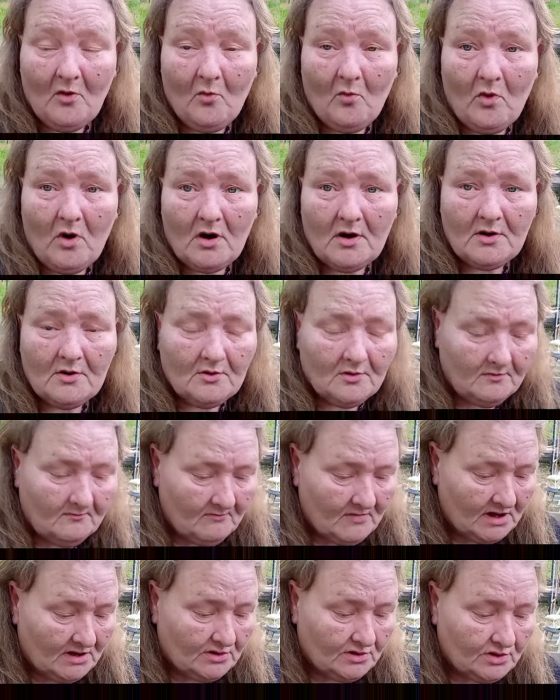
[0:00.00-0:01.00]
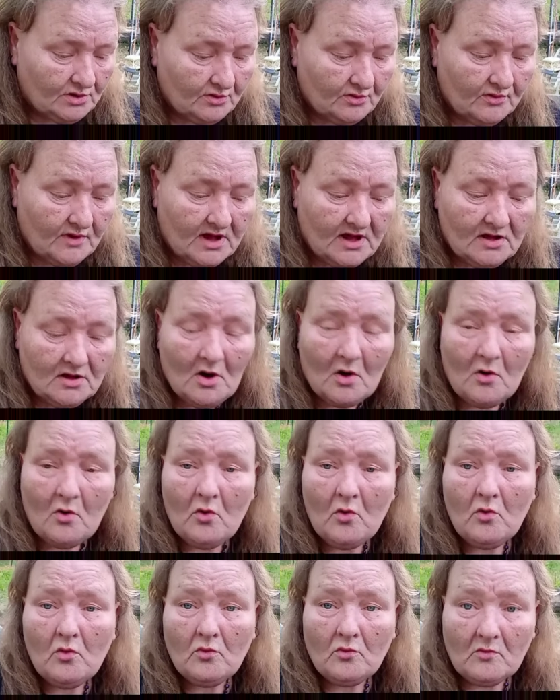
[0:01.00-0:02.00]
water them, make sure they
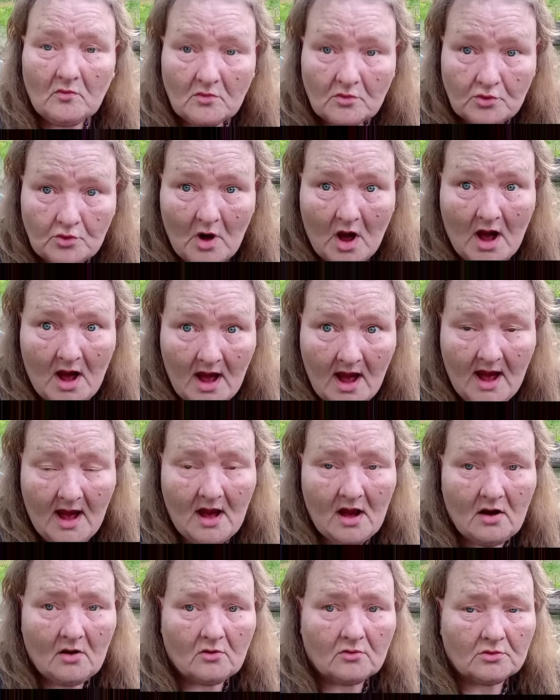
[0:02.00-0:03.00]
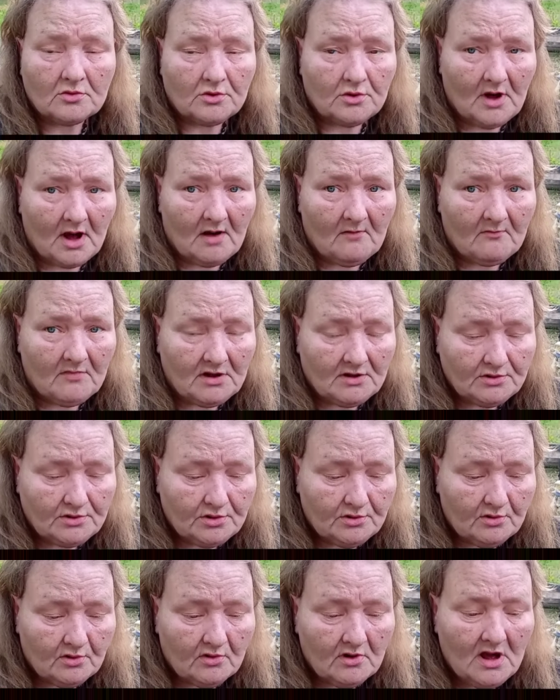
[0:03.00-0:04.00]
don't dry out. You got to make
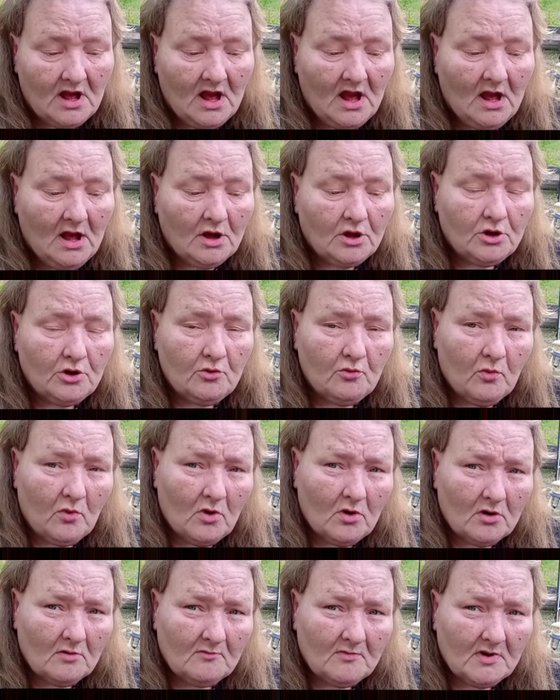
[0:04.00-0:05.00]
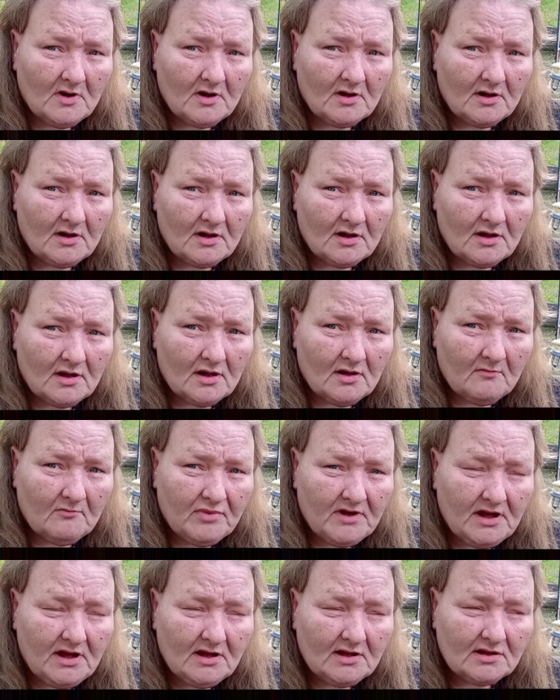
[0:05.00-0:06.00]
sure you want them to
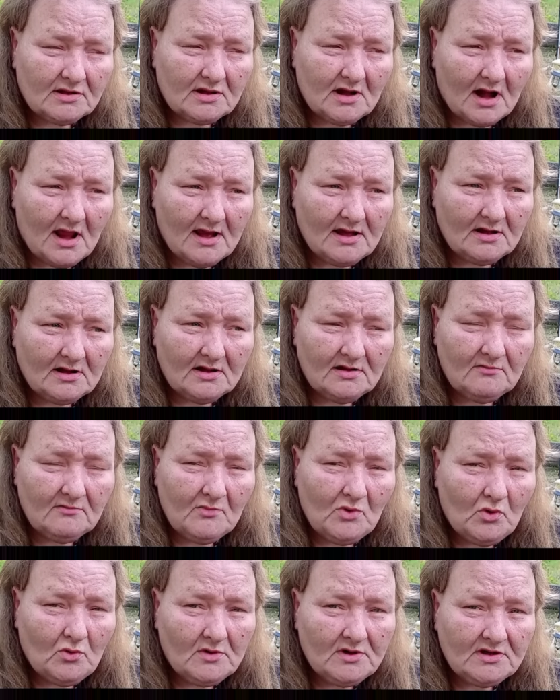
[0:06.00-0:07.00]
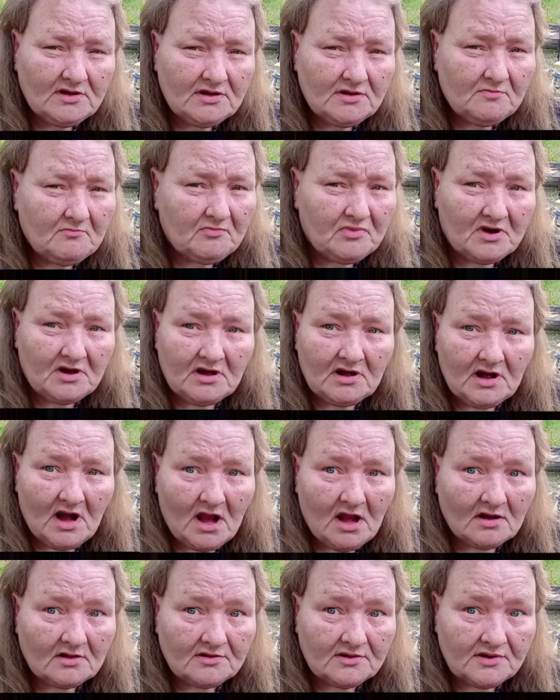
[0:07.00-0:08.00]
be slightly moist but
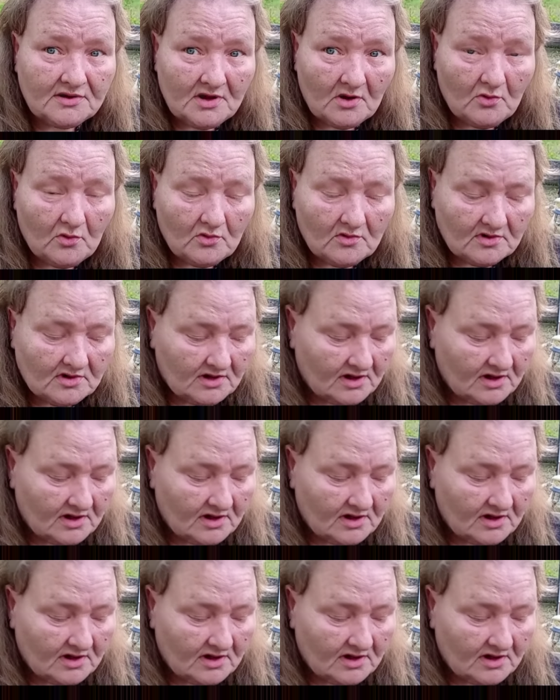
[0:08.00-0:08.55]
not soaked.